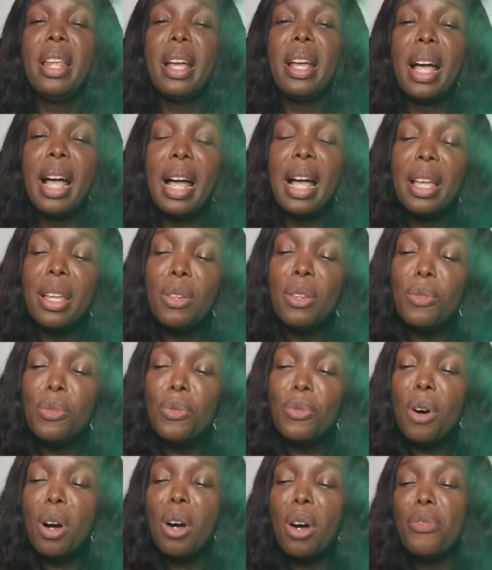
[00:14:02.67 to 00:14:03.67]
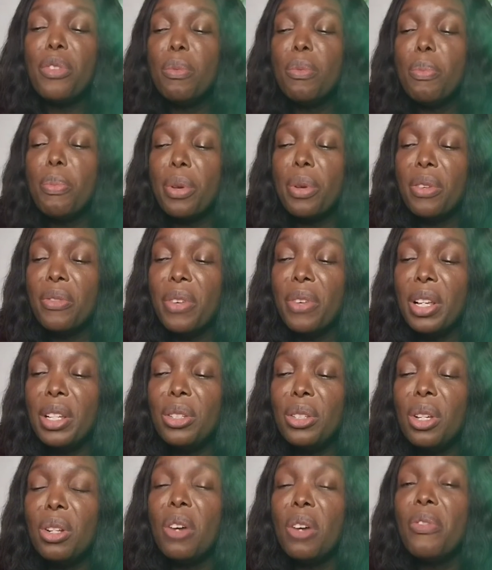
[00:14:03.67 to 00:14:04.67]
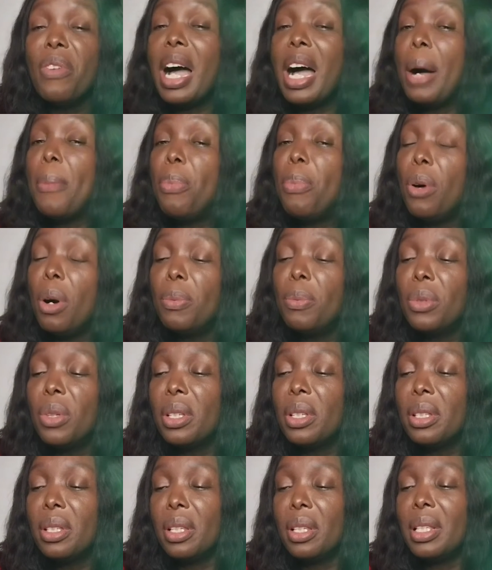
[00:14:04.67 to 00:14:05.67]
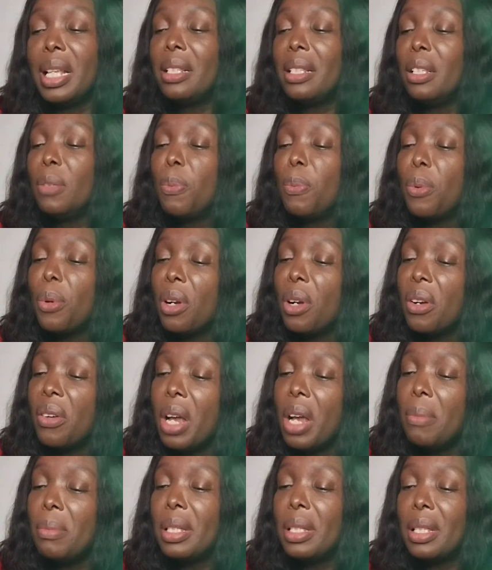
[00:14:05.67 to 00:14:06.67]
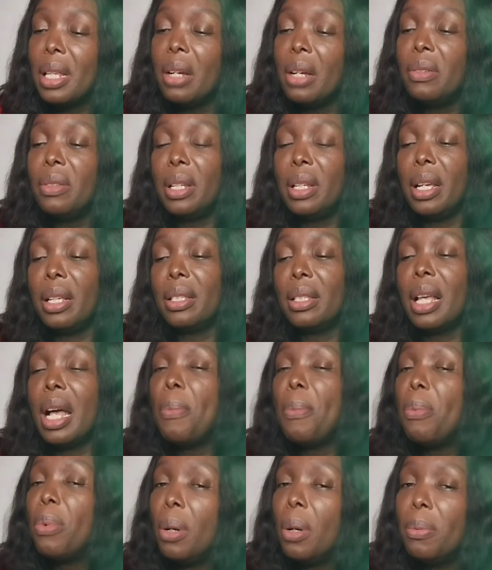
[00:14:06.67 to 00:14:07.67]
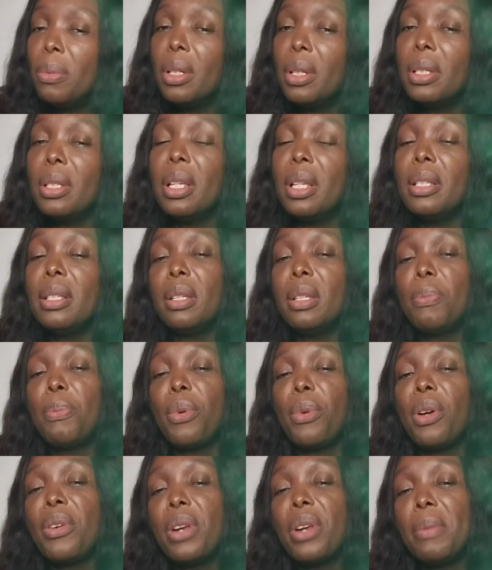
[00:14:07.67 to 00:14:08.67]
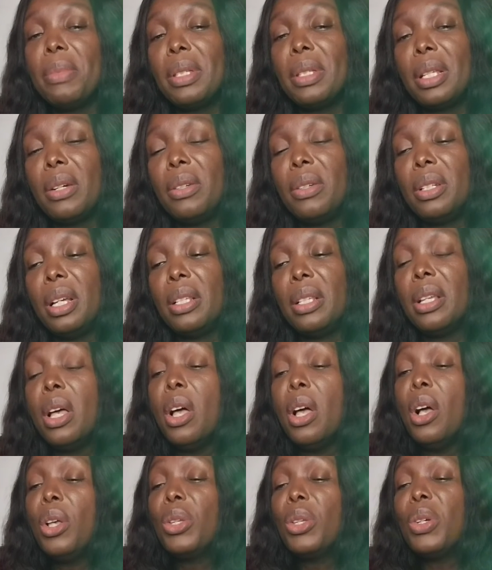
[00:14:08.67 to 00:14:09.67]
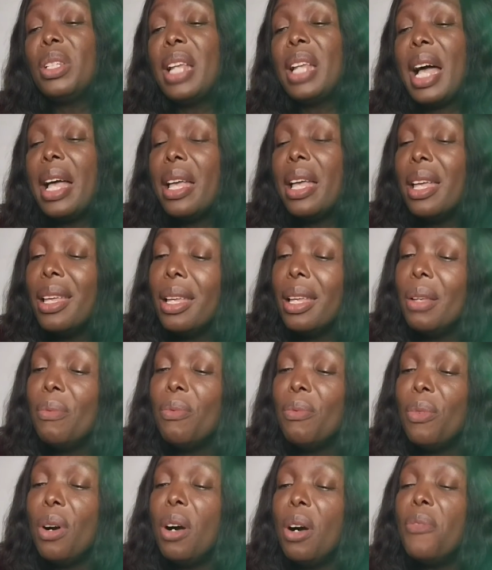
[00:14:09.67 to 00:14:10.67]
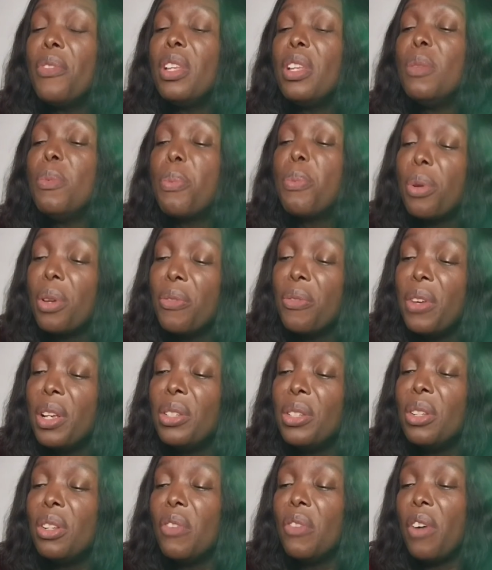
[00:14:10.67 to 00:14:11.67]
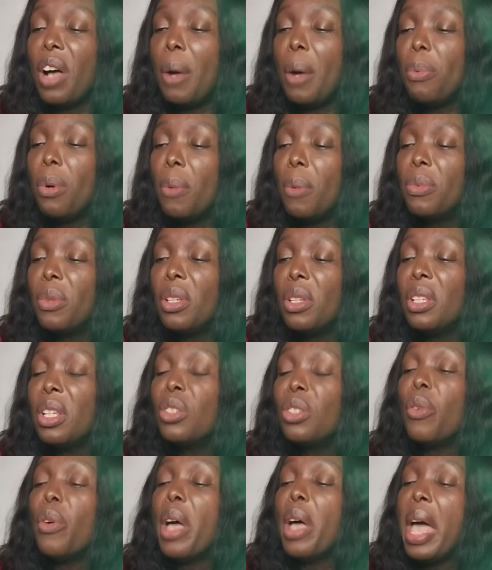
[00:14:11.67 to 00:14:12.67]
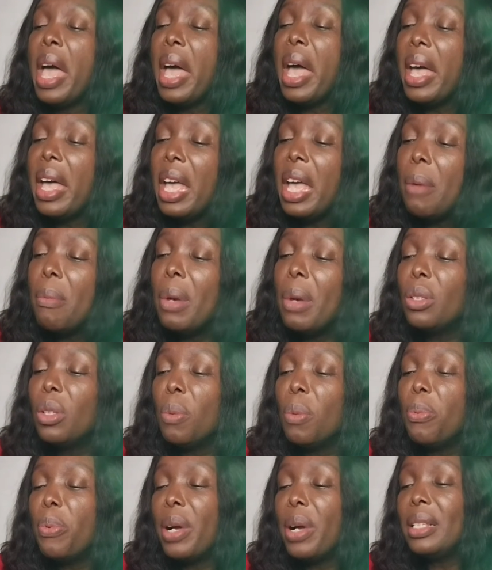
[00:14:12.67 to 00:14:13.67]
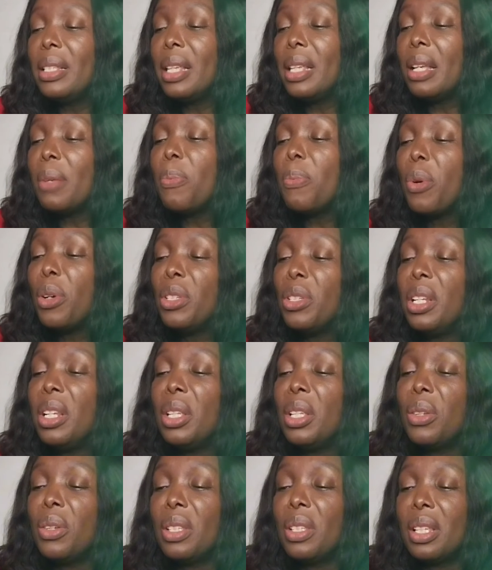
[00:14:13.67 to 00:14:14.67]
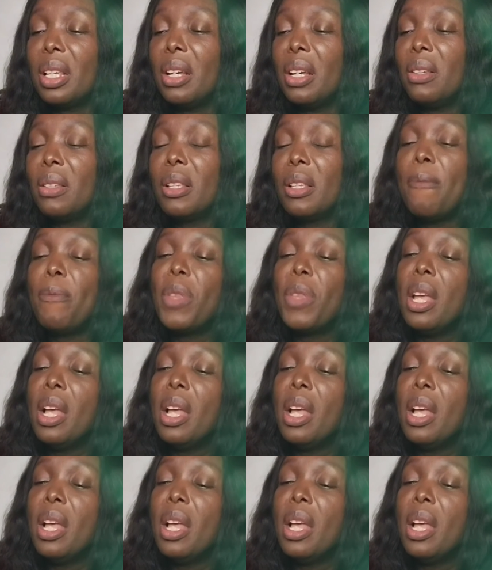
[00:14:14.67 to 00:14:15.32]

They are involved in prevention of apoptosis, that is programmed cell death. Apoptosis is programmed cell death. So they are involved in the prevention of apoptosis of haematopoietic progenitor cells.